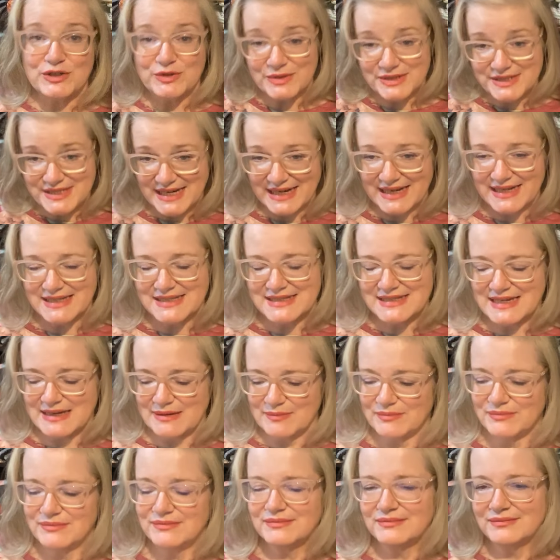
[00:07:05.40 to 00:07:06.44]
a second
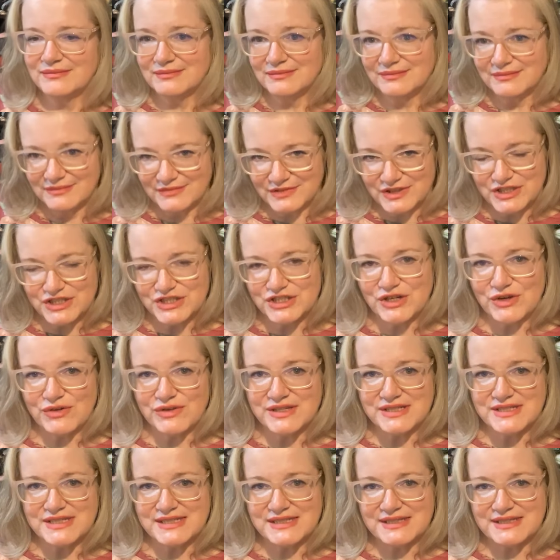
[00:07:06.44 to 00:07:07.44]
seam to sew the